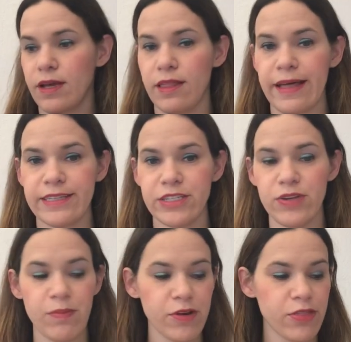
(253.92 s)
Let's do
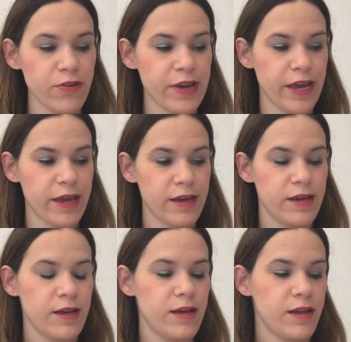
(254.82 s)
number 3.
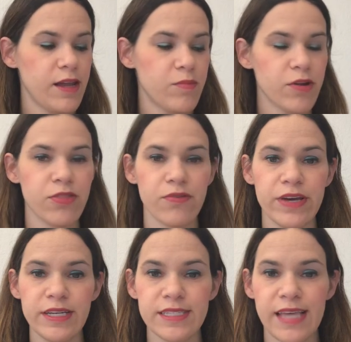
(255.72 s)
Number
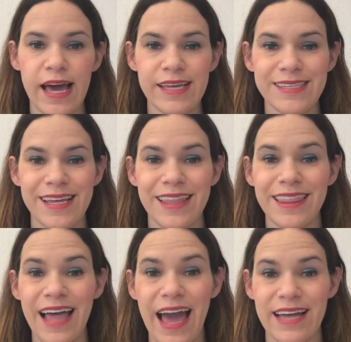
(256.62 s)
3 says
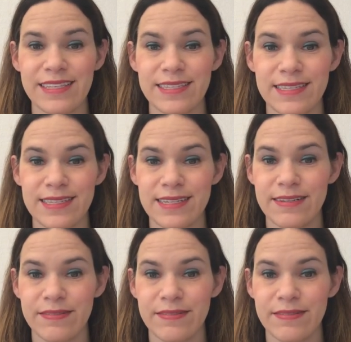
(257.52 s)
let's.